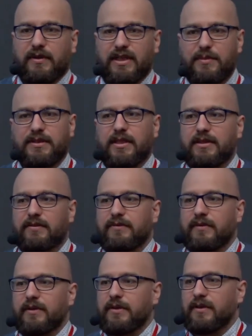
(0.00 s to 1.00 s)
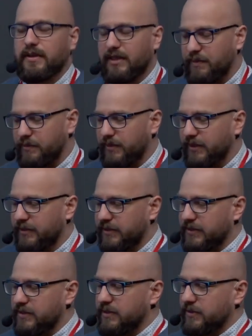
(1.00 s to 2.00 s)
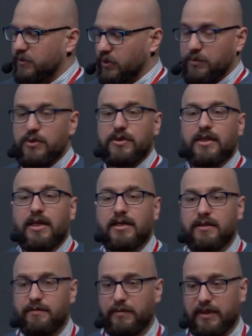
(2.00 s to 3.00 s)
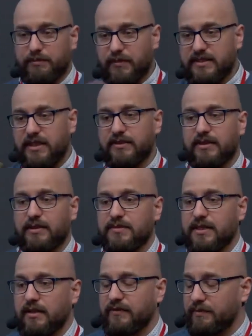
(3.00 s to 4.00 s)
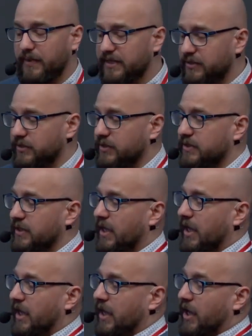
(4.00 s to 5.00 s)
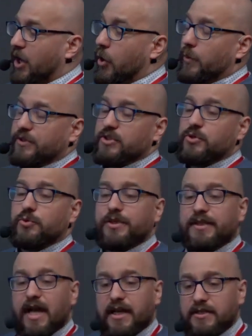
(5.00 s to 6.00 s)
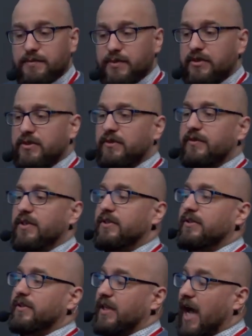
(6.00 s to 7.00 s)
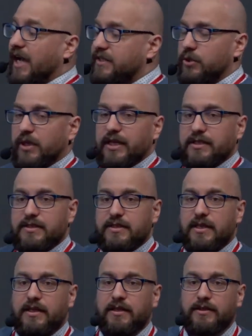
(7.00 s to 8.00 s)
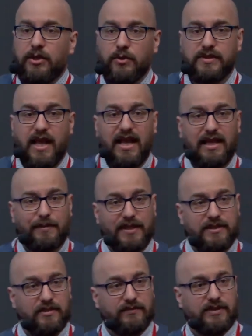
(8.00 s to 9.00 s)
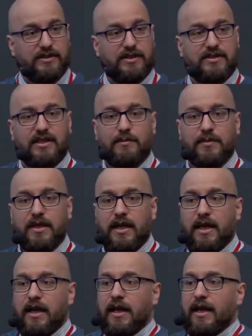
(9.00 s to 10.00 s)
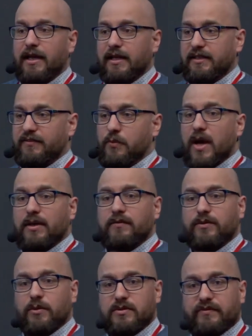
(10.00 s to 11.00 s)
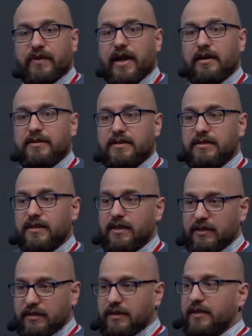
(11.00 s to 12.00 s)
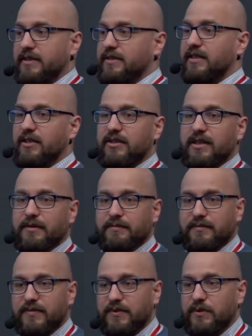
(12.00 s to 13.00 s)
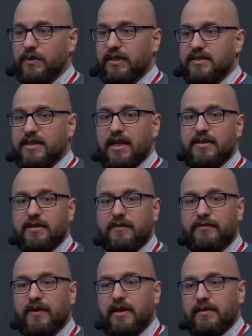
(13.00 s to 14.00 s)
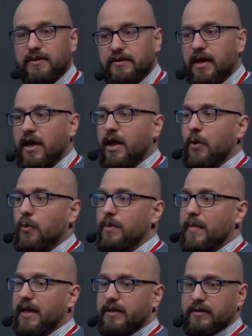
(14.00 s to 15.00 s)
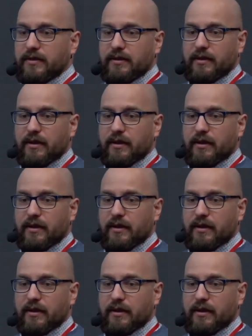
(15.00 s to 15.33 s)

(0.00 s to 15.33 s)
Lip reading: limited capabilities to communicate by sending themselves messages, which is really nice because it isolates those elements of the system. And if one of those fails, it's not going to do a cascading failure. We might